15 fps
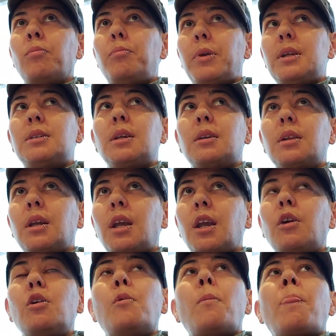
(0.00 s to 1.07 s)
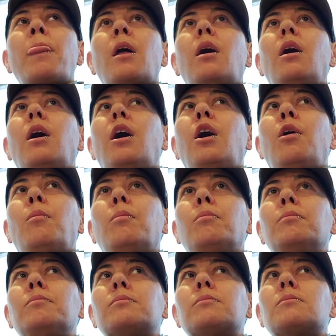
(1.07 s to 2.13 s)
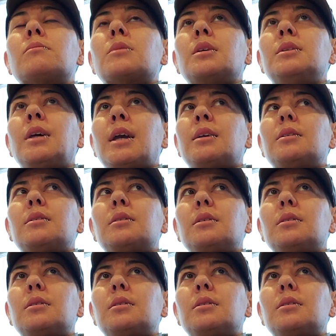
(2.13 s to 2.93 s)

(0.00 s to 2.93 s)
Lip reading: basically like